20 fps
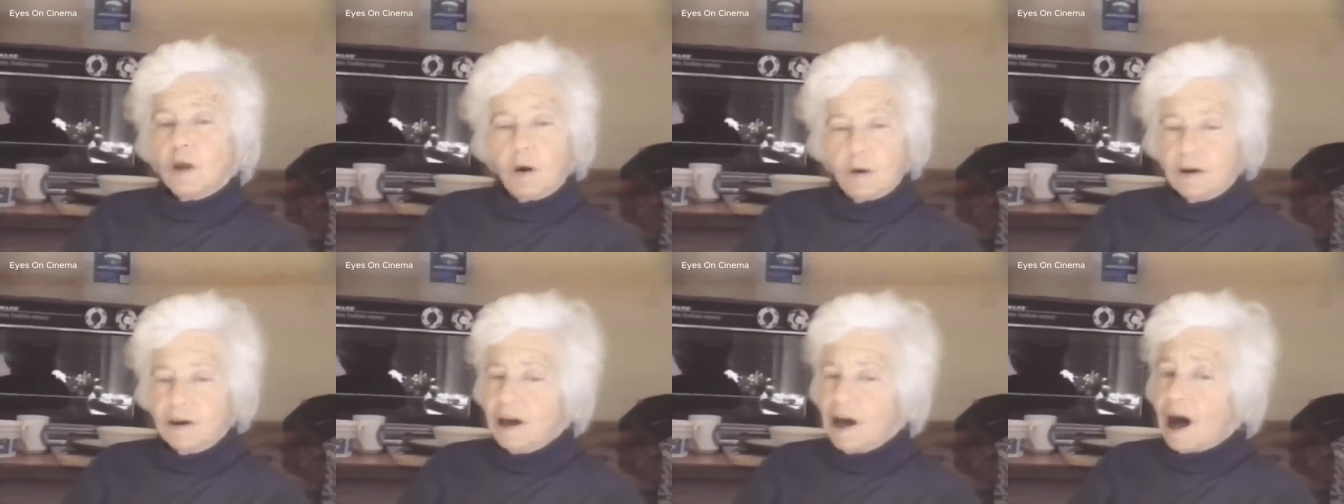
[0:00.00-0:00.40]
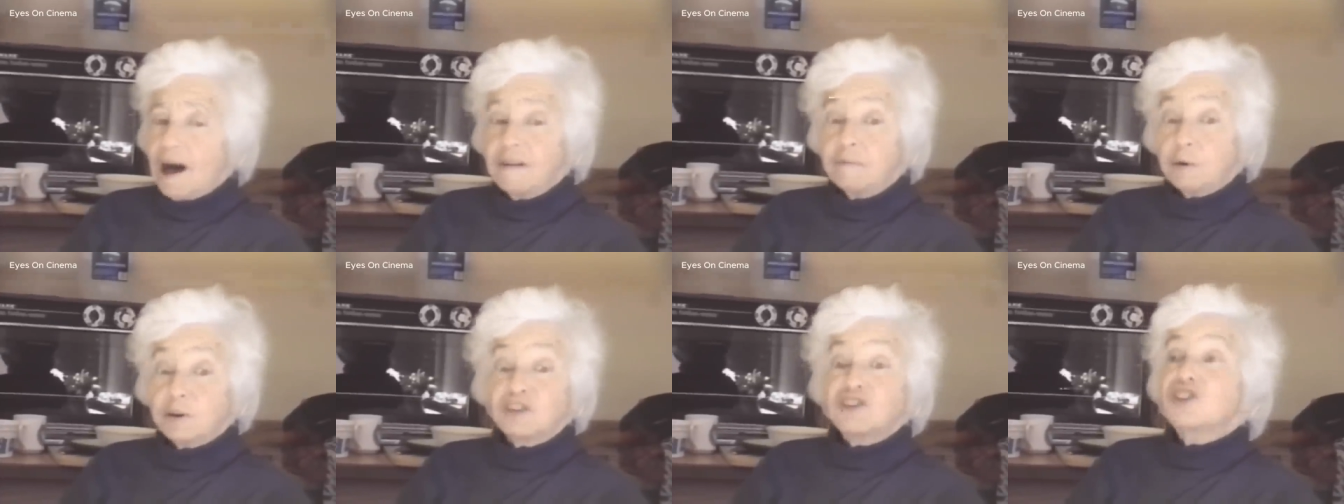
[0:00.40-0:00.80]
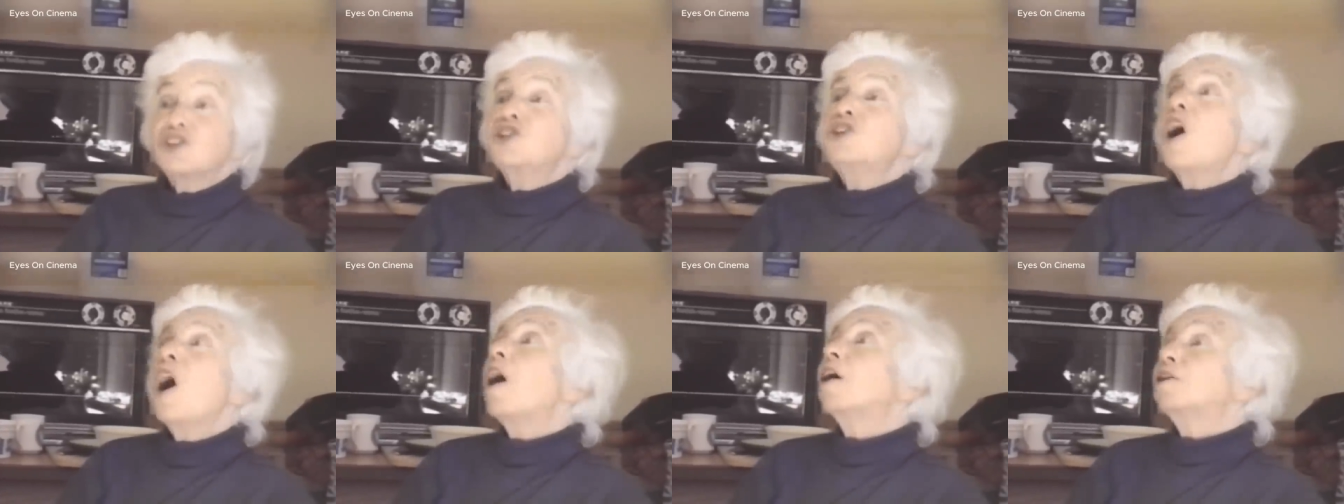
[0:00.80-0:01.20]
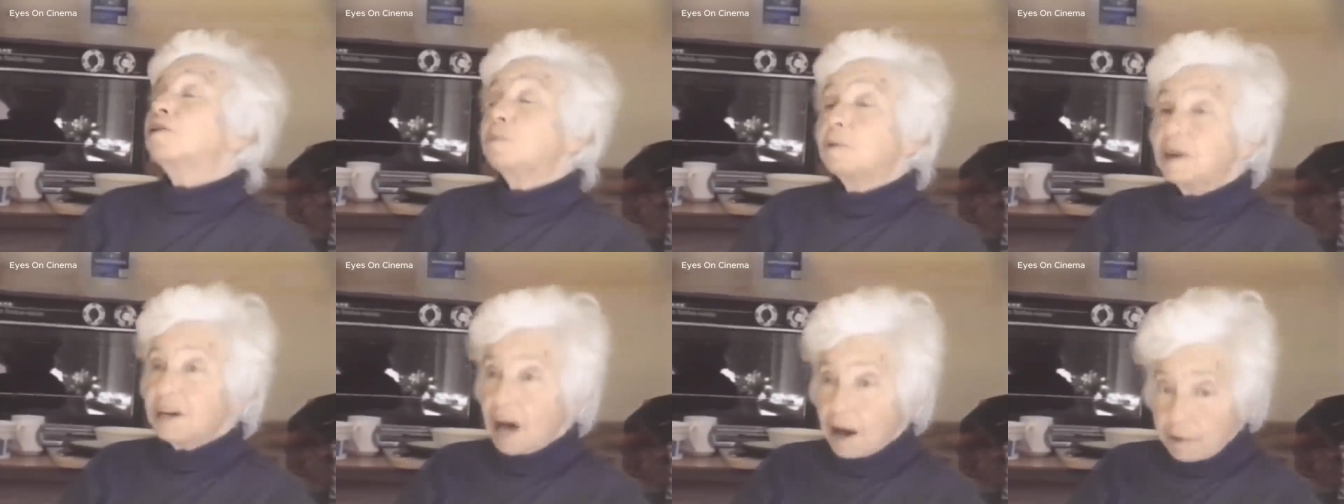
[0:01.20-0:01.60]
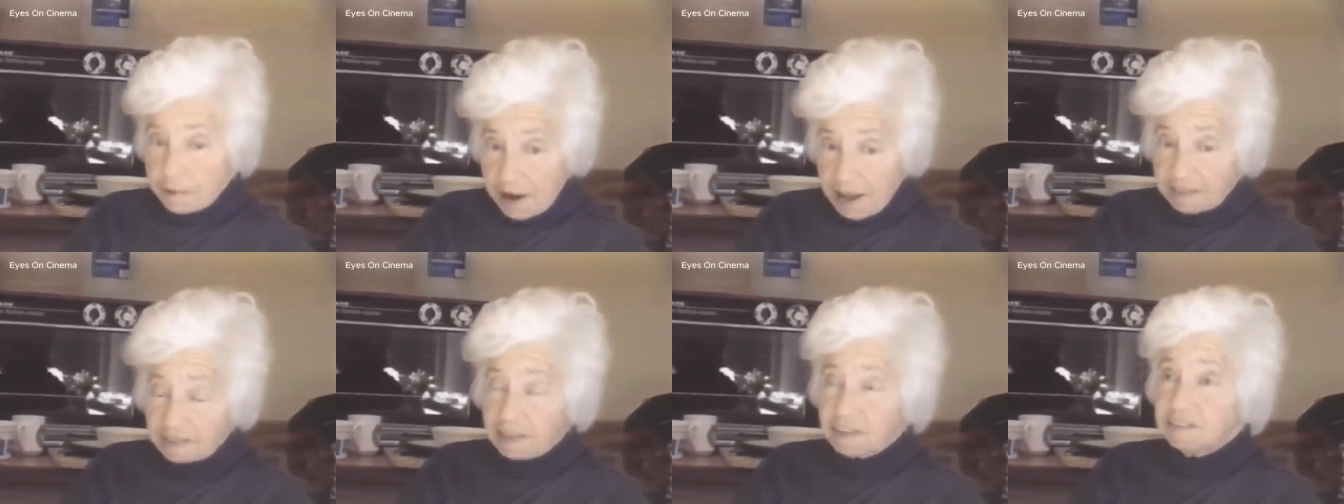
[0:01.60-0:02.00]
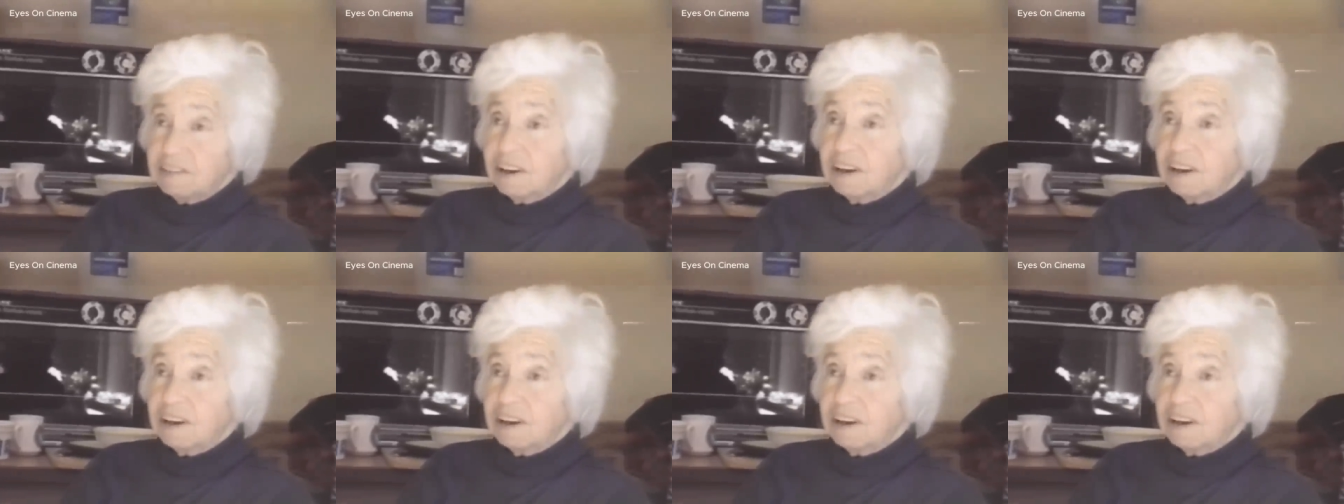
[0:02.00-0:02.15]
Well, I, I was shocked when, when I read this.